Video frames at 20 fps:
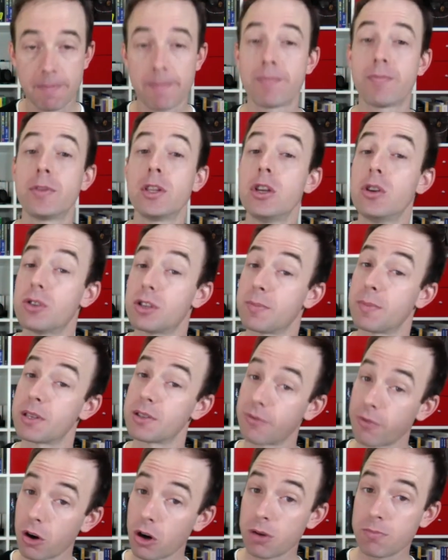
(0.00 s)
Use them as
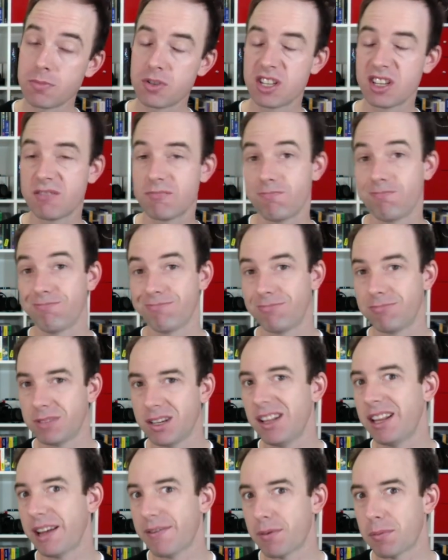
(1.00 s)
verbs and you'll
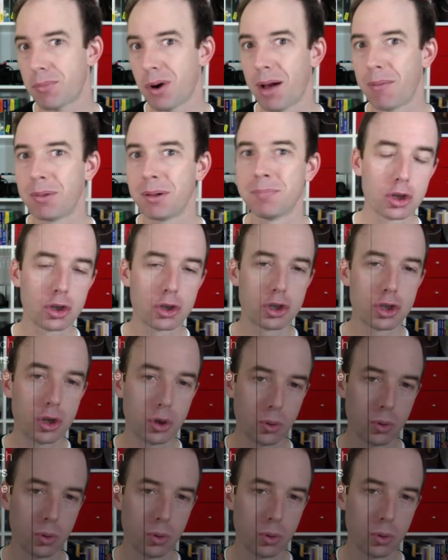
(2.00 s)
have a problem. 2.